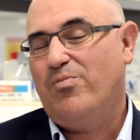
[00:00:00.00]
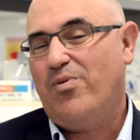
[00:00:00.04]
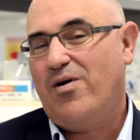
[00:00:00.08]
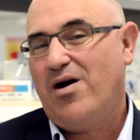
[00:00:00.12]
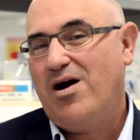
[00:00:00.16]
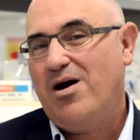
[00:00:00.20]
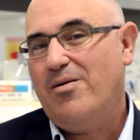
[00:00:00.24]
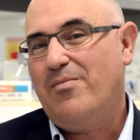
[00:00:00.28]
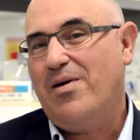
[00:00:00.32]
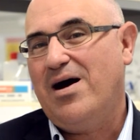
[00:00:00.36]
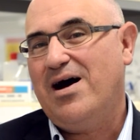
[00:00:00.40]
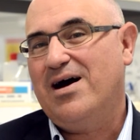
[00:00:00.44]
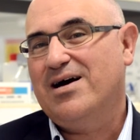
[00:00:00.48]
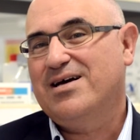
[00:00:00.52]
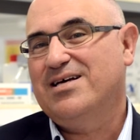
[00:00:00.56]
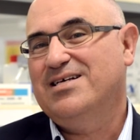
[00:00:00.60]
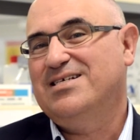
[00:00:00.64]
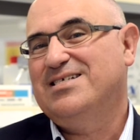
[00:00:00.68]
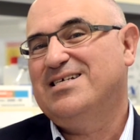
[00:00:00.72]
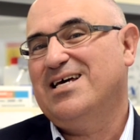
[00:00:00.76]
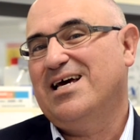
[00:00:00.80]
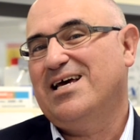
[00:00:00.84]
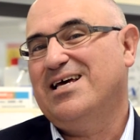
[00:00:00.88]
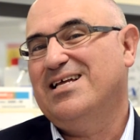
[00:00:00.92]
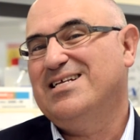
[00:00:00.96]

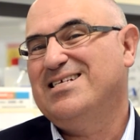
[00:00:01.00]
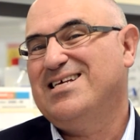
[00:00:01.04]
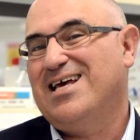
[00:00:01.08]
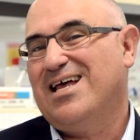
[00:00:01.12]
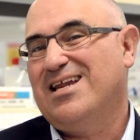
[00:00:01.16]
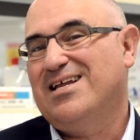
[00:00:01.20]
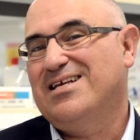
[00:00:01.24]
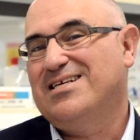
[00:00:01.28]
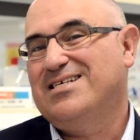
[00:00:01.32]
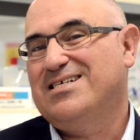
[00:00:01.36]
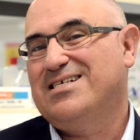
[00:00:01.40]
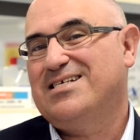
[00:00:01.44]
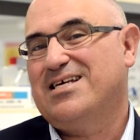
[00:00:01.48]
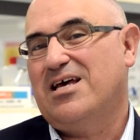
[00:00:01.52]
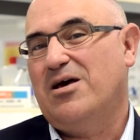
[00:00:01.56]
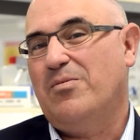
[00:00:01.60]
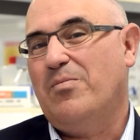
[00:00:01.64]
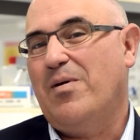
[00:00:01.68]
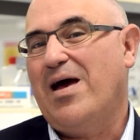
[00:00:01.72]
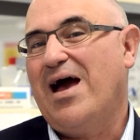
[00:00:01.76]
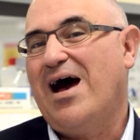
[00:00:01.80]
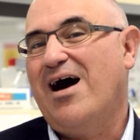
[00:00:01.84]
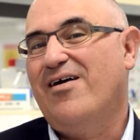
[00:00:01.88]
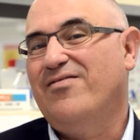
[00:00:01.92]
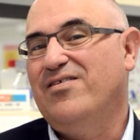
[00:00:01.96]
biomarkers that can tell us
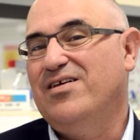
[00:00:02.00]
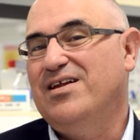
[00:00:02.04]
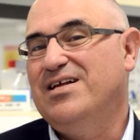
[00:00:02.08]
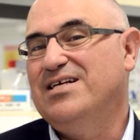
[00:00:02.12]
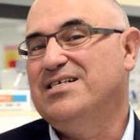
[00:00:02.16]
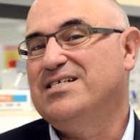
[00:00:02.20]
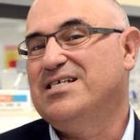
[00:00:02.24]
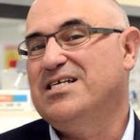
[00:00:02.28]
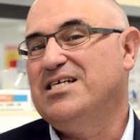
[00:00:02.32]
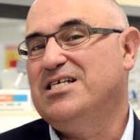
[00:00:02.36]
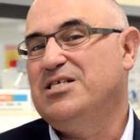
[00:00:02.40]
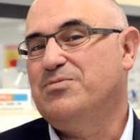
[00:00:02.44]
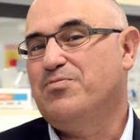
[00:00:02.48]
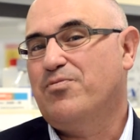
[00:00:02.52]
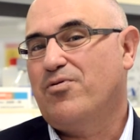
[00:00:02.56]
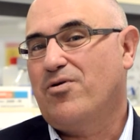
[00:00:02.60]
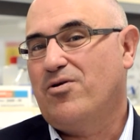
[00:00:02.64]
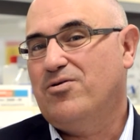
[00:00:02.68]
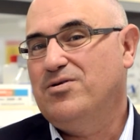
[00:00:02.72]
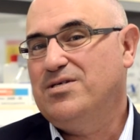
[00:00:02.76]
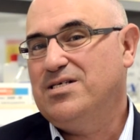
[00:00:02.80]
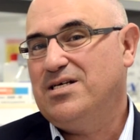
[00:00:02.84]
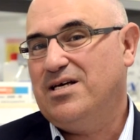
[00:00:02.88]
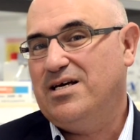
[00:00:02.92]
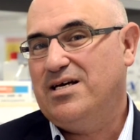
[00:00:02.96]
about the disease
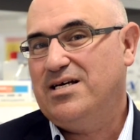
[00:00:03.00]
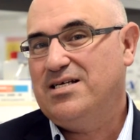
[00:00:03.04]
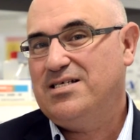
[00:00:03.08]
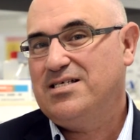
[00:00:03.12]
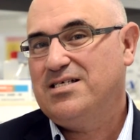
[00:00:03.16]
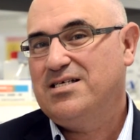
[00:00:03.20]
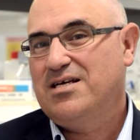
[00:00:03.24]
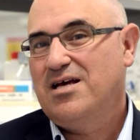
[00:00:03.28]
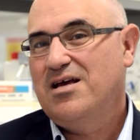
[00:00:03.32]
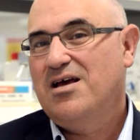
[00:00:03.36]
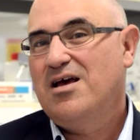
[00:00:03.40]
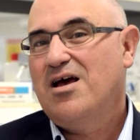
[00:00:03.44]
process,